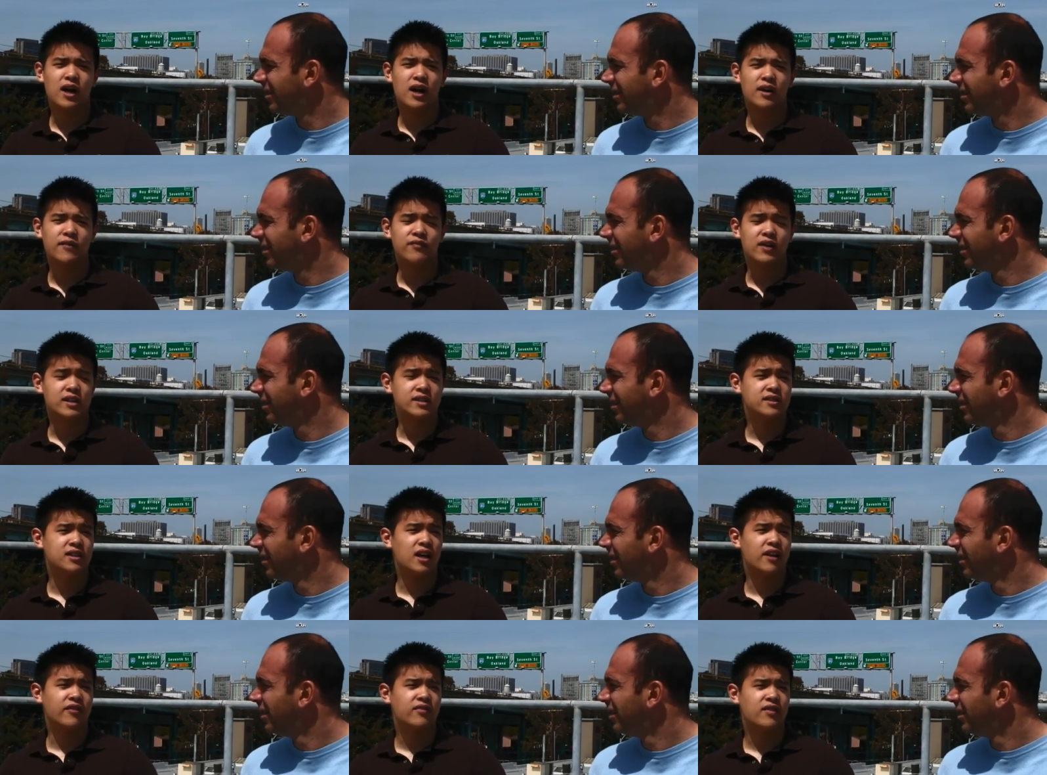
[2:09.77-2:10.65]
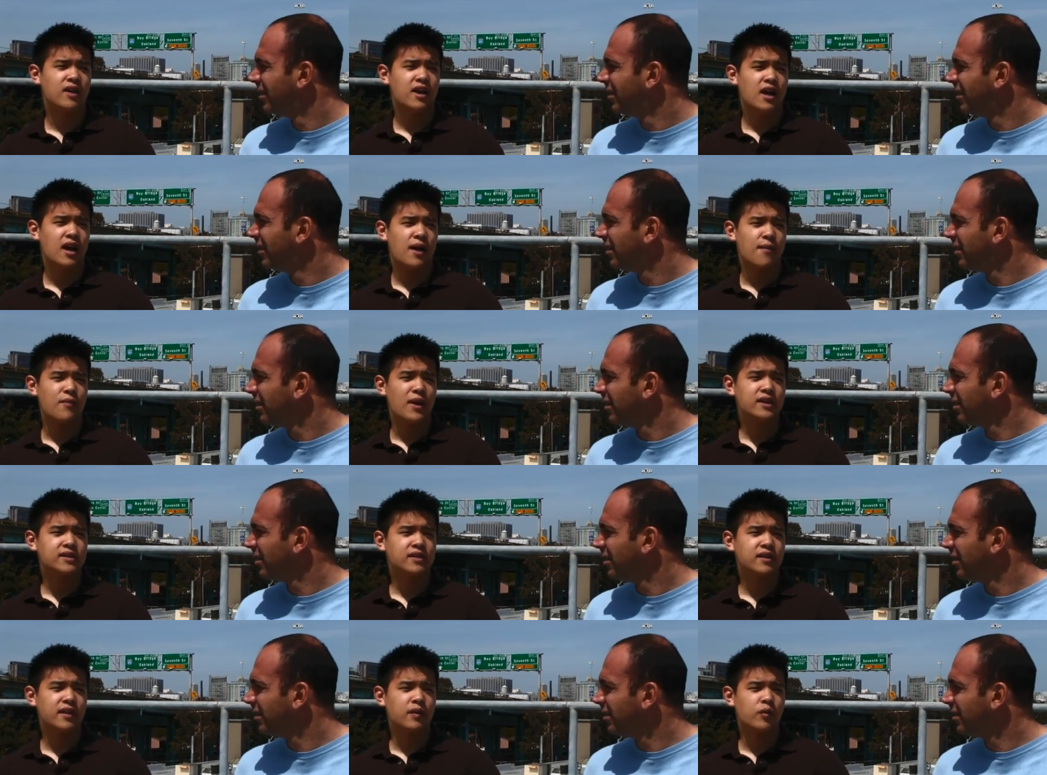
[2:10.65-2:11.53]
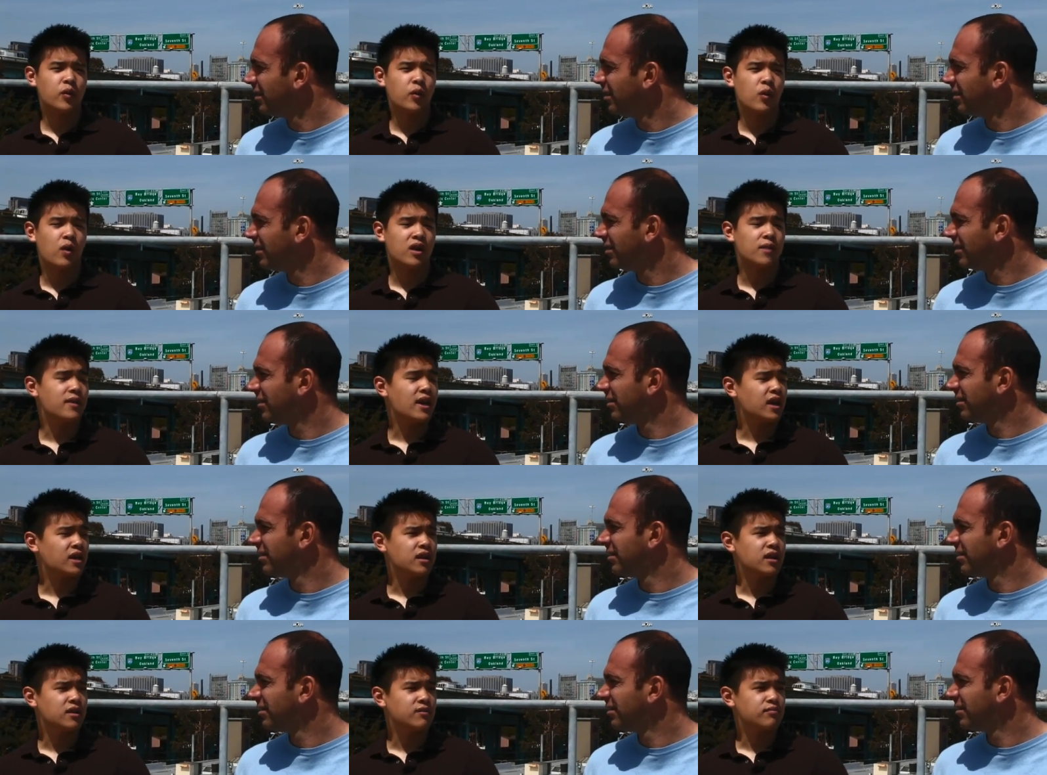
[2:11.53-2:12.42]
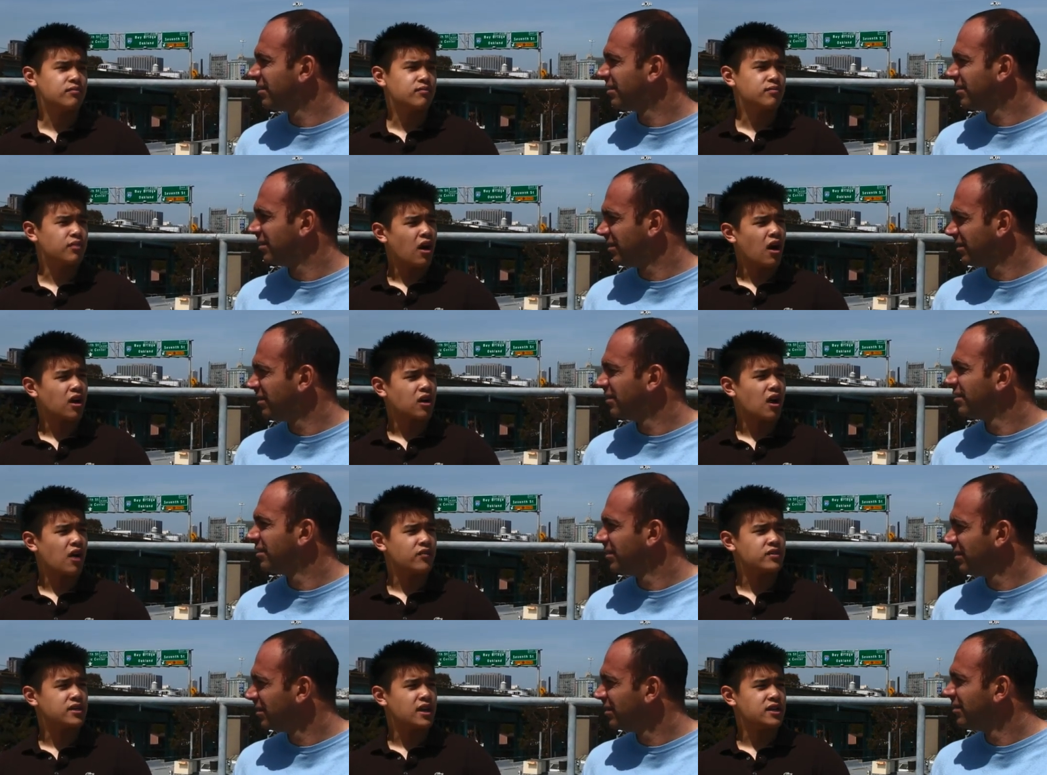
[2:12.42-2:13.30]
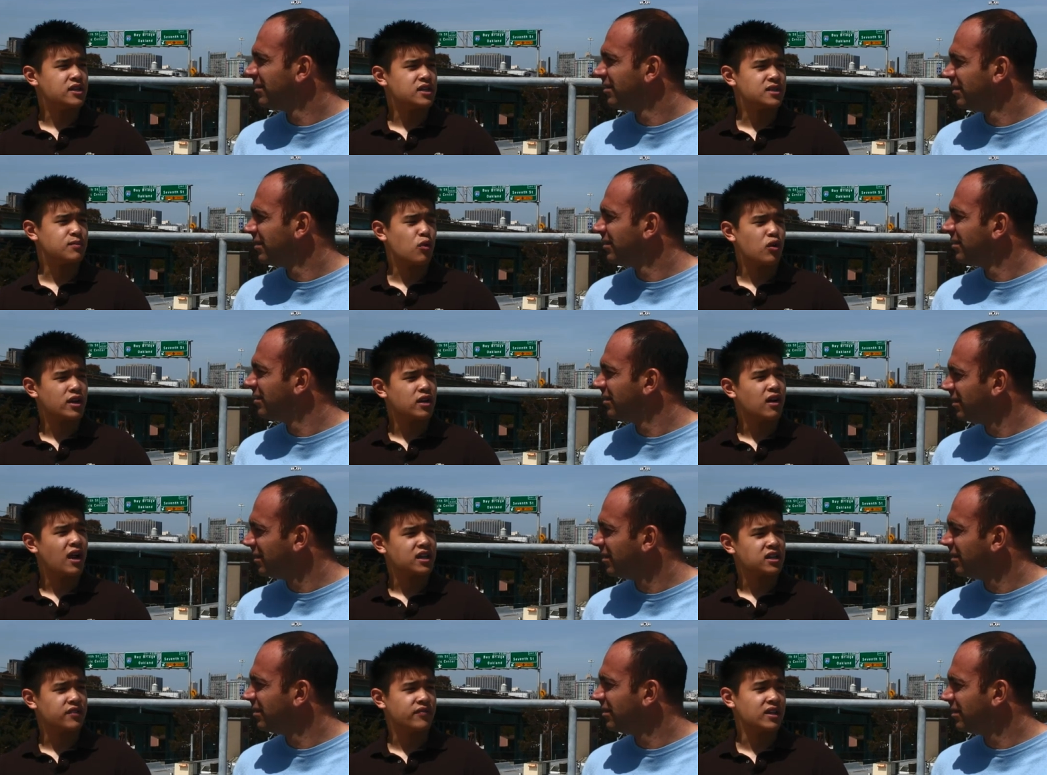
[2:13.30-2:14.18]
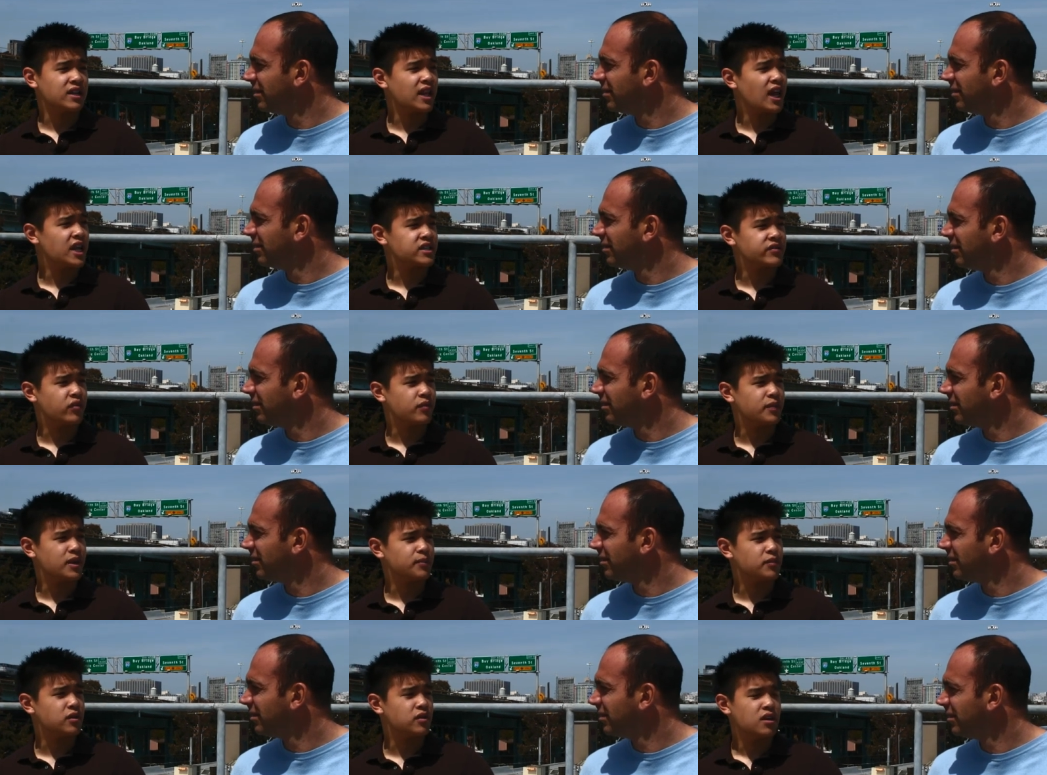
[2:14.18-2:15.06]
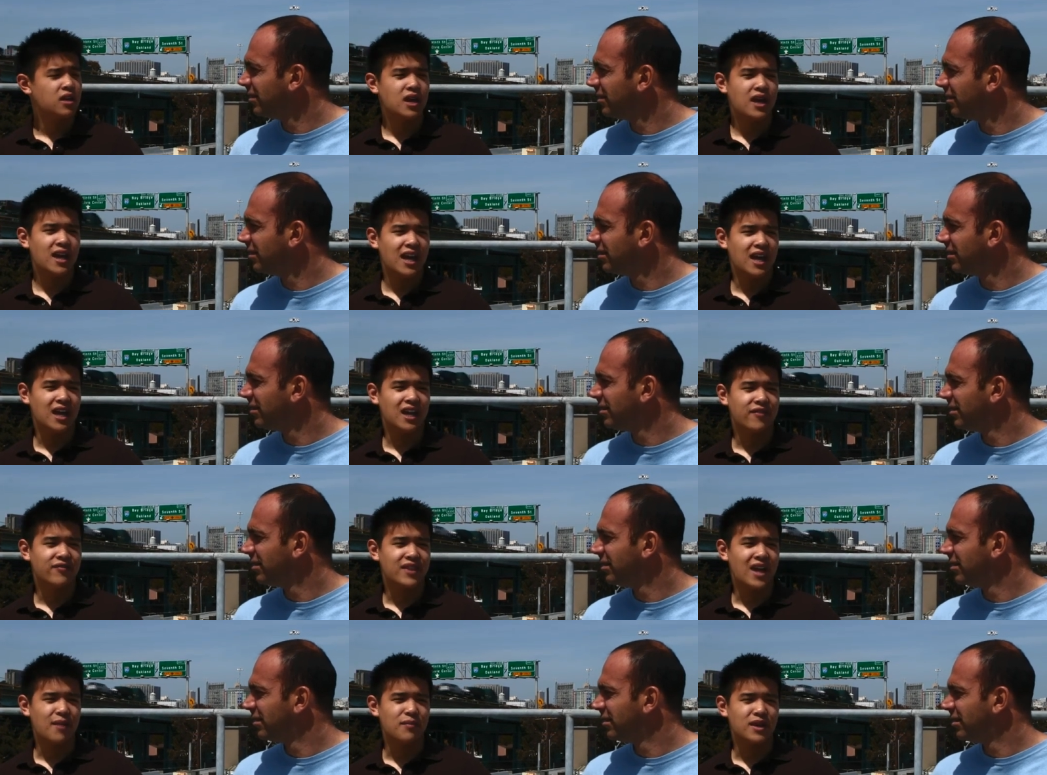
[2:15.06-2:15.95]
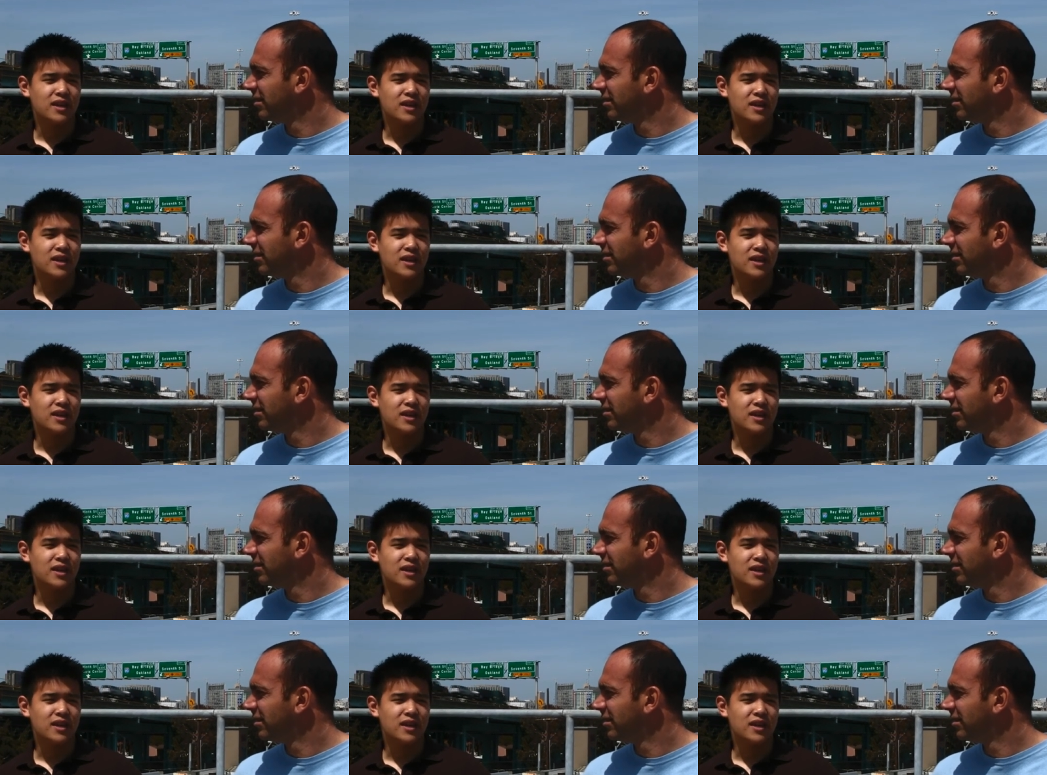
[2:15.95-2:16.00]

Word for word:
Speaker 1: uh, fun stuff. Basically, we want to make blog conversations more interactive and engaging for people. And if that